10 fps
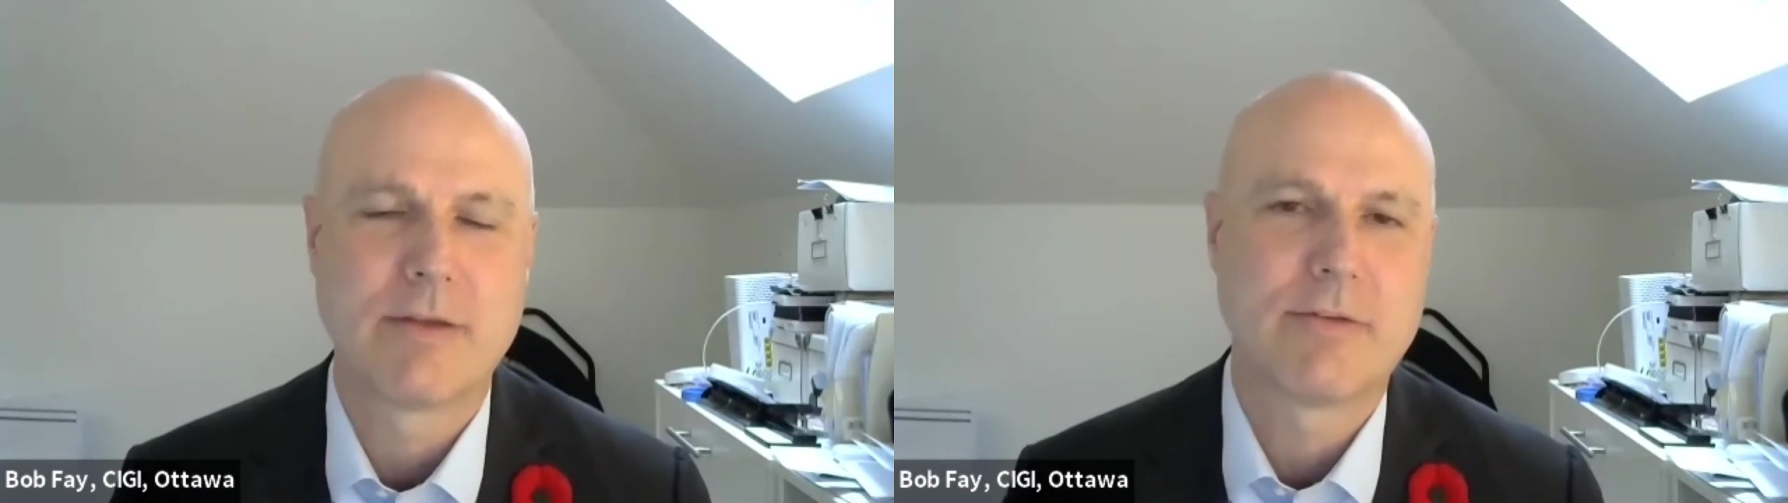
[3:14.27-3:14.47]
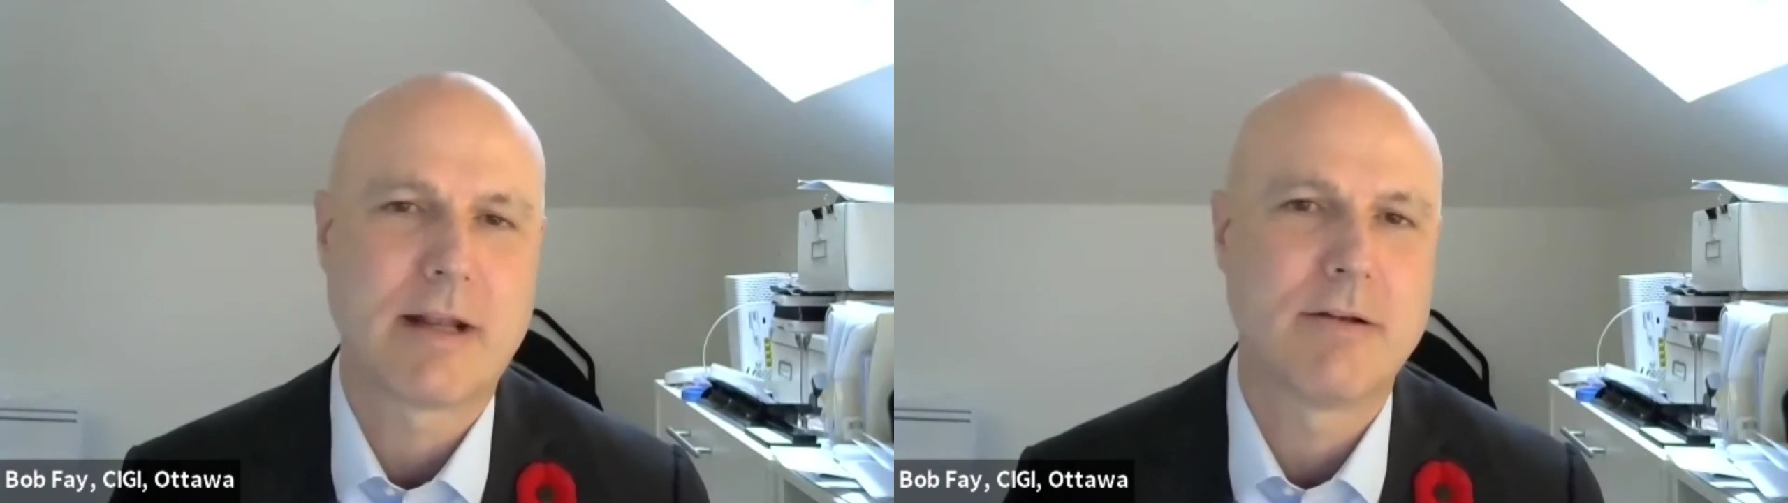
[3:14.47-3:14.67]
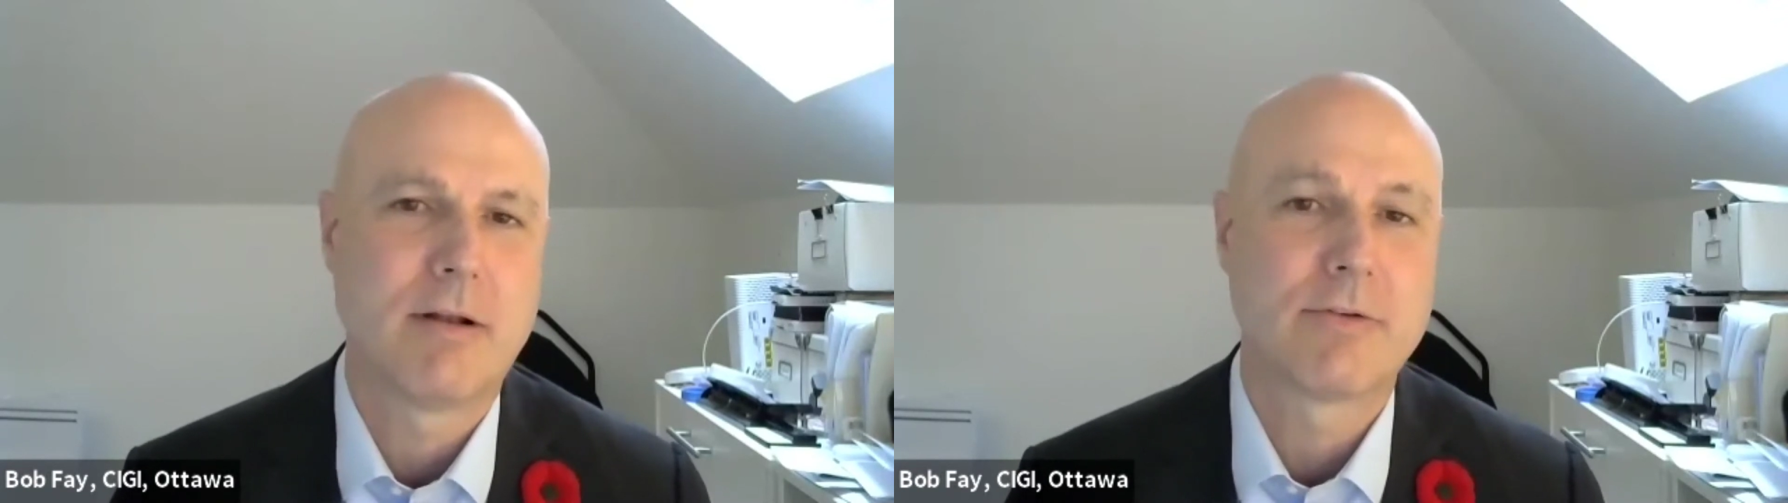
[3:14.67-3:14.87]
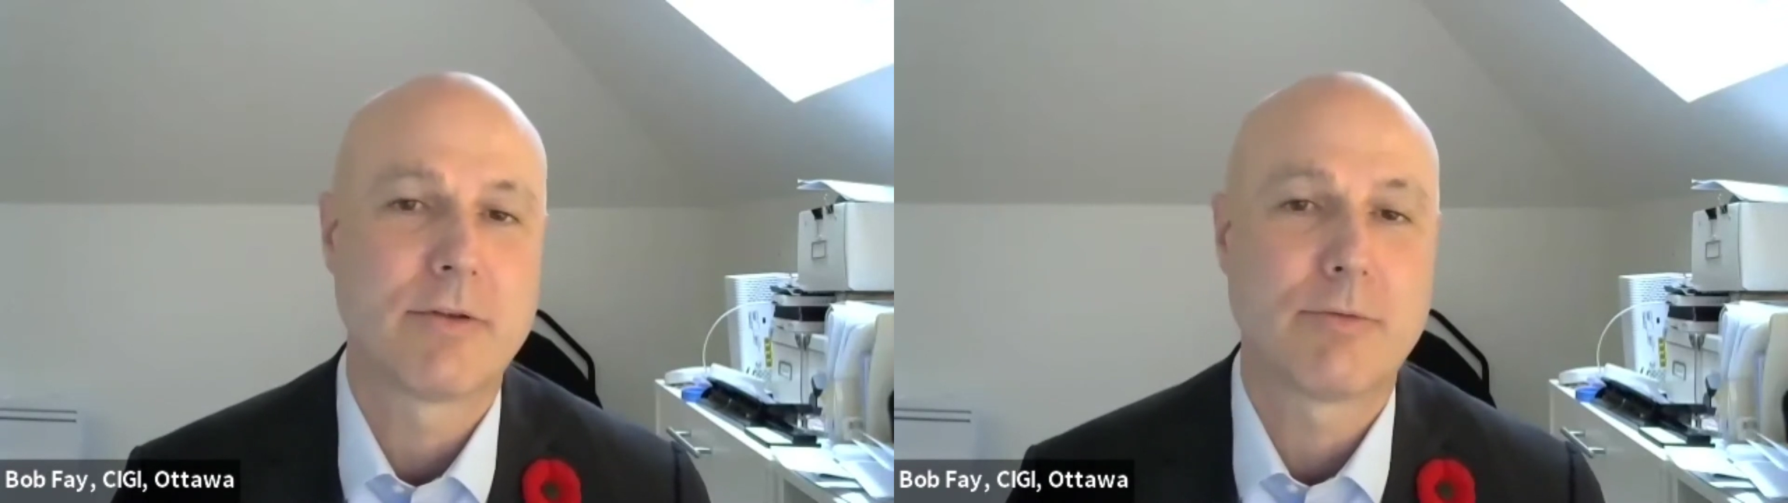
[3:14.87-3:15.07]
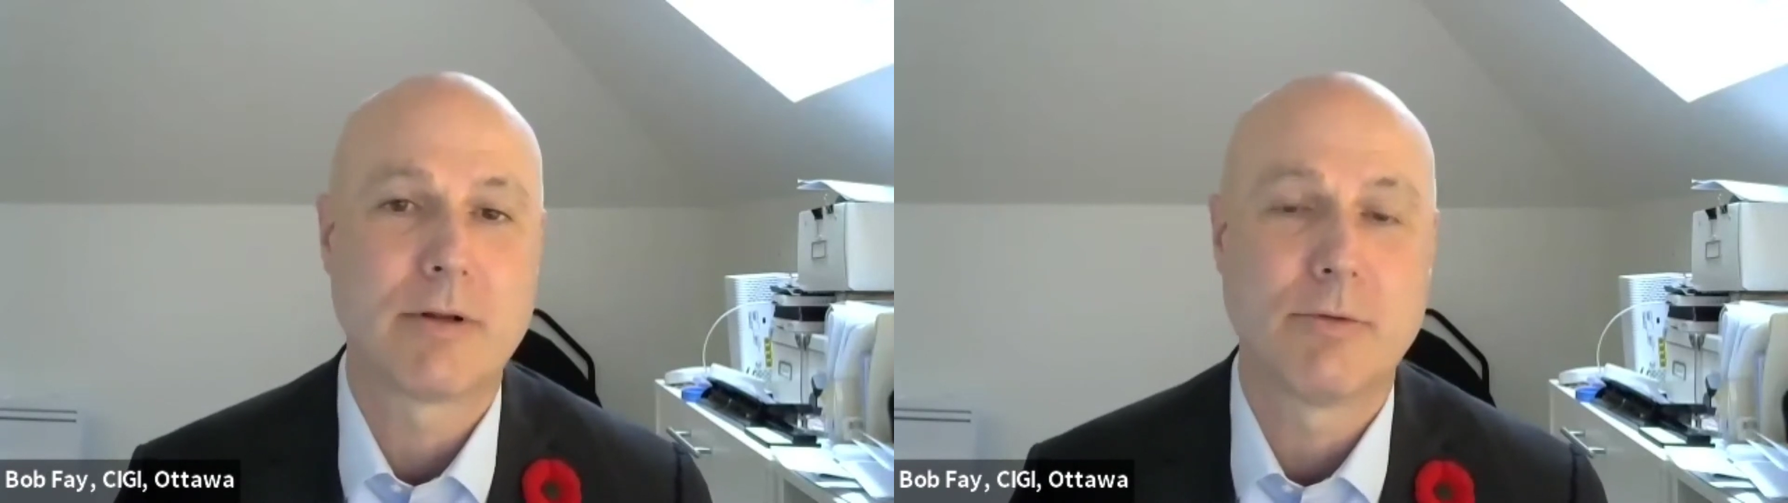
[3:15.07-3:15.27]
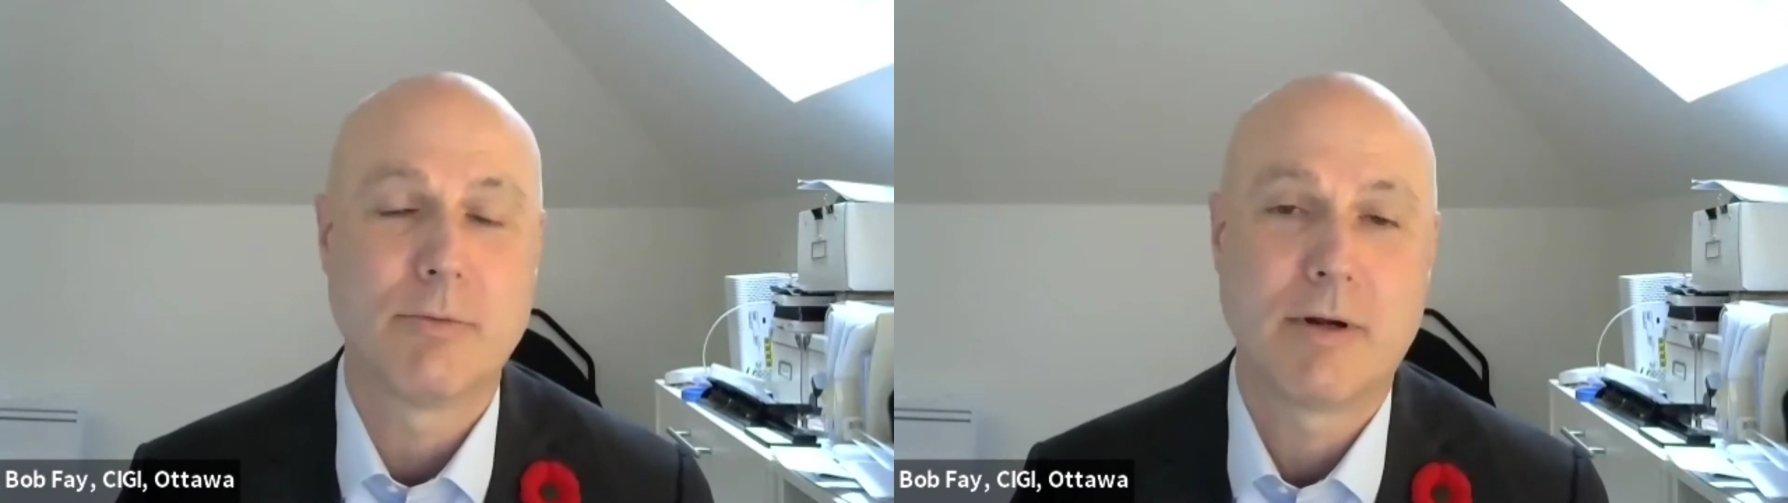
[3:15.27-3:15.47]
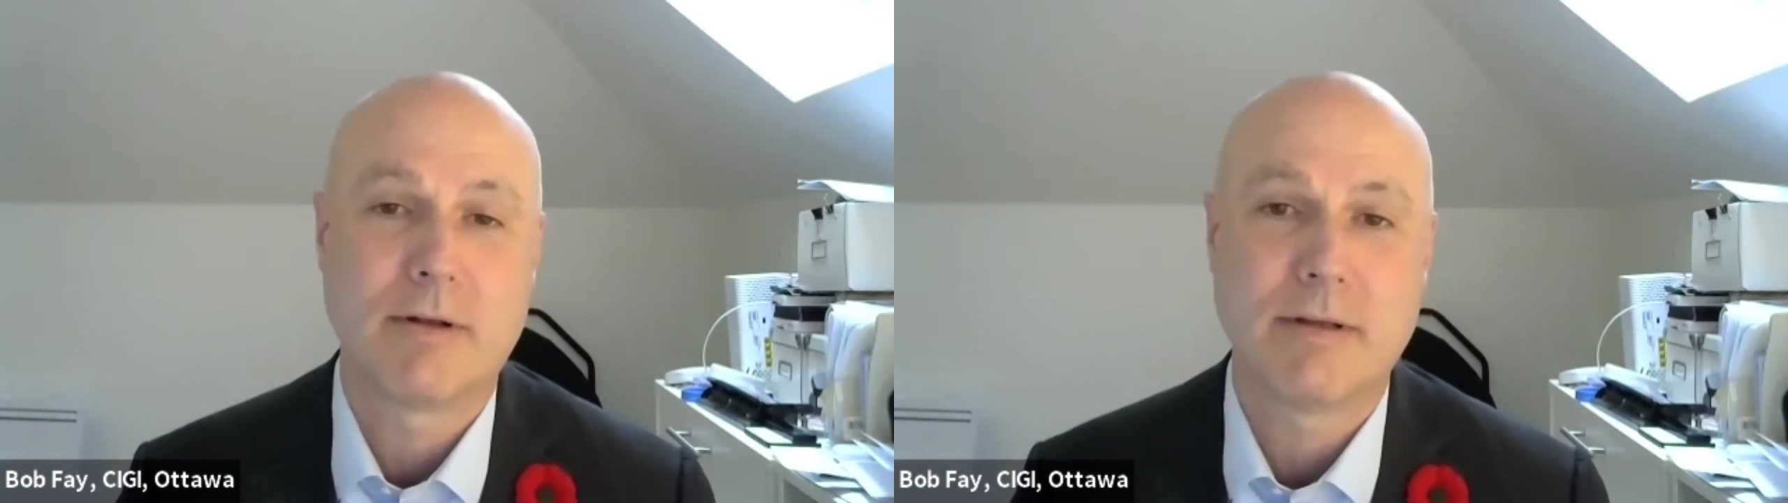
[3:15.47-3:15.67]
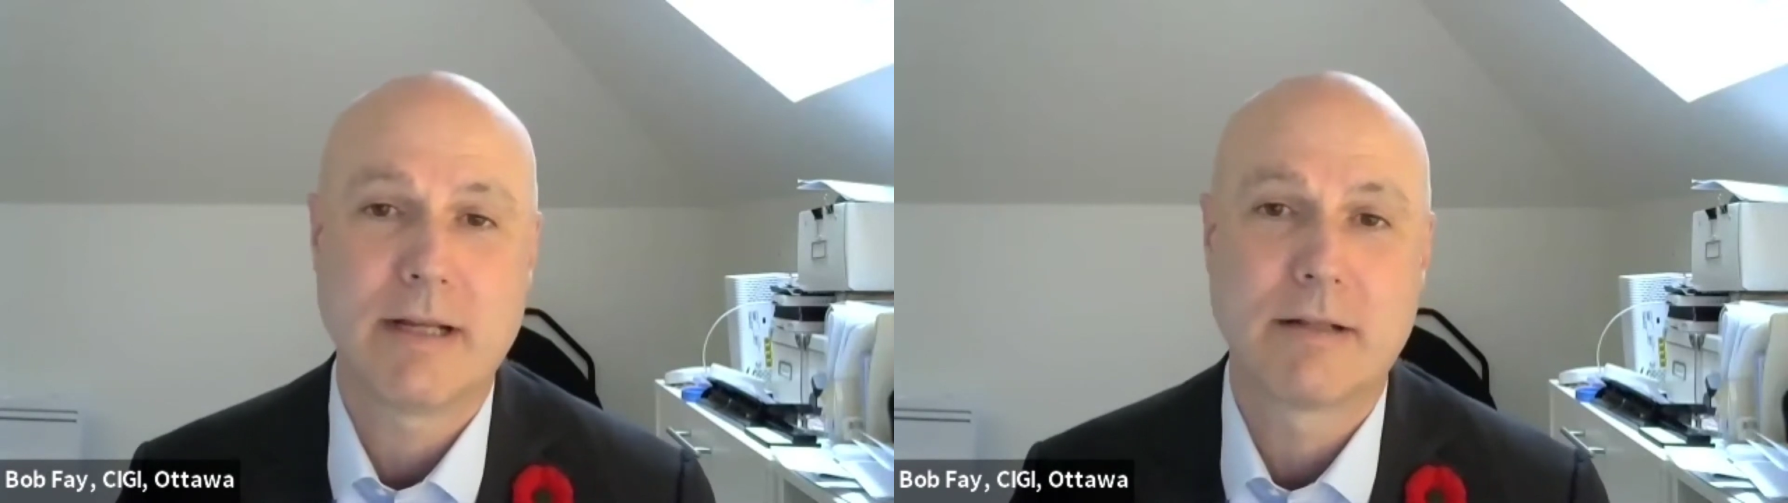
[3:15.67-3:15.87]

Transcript: its technology throughout the world,